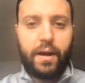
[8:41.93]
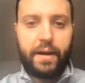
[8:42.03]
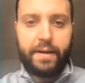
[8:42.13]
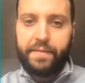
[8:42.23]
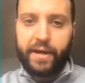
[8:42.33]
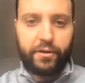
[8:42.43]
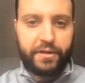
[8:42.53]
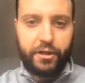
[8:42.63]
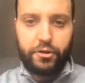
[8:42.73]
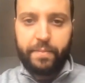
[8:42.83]
They
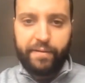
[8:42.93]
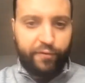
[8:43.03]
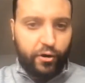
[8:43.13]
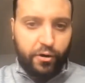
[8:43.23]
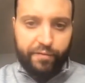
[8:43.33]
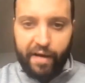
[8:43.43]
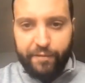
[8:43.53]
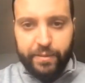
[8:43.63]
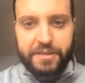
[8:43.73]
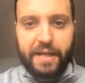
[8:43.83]
continue to be 4 or
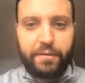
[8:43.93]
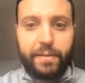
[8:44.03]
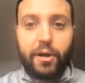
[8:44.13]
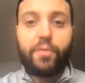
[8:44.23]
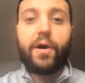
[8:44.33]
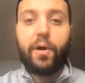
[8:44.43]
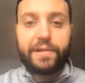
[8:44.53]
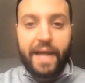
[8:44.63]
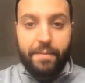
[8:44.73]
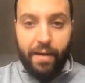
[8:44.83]
5% below the
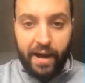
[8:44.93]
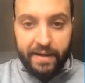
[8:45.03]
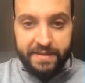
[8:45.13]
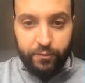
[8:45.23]
all-time highs